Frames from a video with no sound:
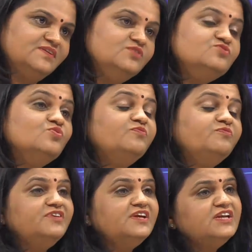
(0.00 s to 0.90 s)
So
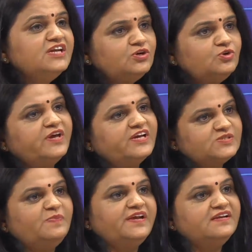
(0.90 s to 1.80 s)
we need to
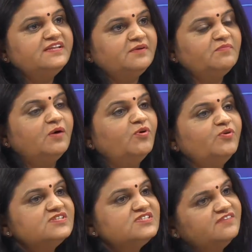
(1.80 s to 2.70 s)
explain them
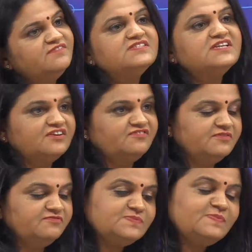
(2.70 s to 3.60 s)
about the savings and
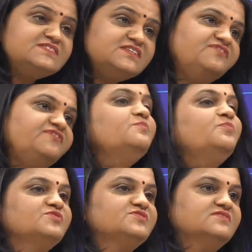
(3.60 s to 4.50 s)
investment is a different
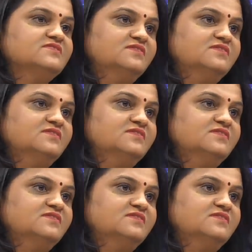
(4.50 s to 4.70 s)
process.